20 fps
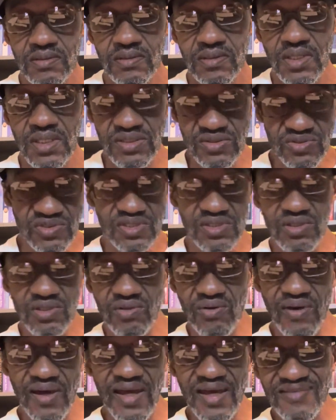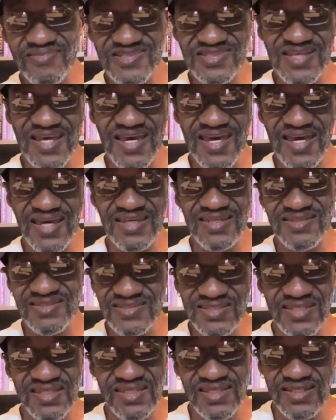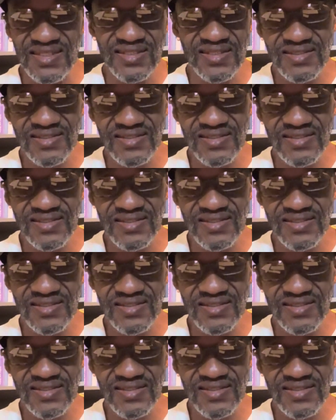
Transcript: And you're still going to have sagging skin.